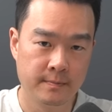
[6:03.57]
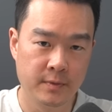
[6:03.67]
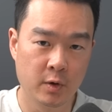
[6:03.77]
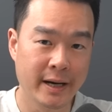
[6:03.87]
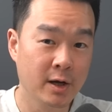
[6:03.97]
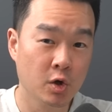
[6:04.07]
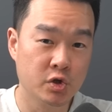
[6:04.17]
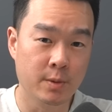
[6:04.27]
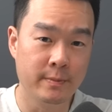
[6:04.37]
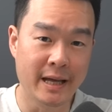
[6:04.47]
Your end goal
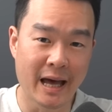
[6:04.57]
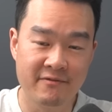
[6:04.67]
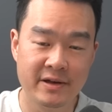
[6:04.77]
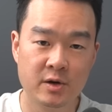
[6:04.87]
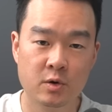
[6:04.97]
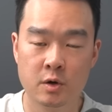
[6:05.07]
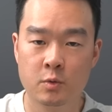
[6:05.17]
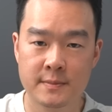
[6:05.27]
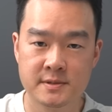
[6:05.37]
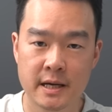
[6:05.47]
should be having your own
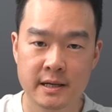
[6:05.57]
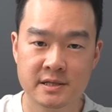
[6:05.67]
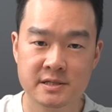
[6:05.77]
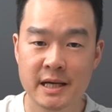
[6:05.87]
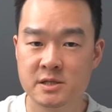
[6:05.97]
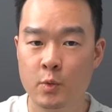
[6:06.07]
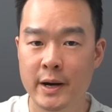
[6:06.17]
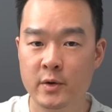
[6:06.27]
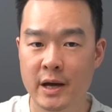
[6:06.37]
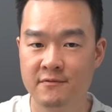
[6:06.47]
website because that's
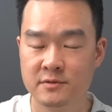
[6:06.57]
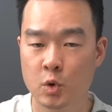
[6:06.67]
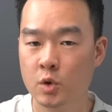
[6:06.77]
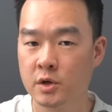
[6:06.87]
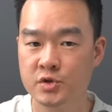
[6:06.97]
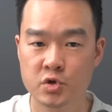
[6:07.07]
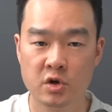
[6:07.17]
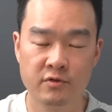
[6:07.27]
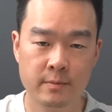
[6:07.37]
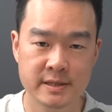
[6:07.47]
where you have total
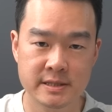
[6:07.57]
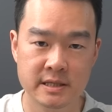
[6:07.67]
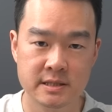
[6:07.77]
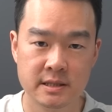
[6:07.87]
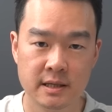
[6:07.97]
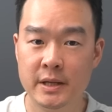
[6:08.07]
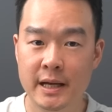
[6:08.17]
control of your business.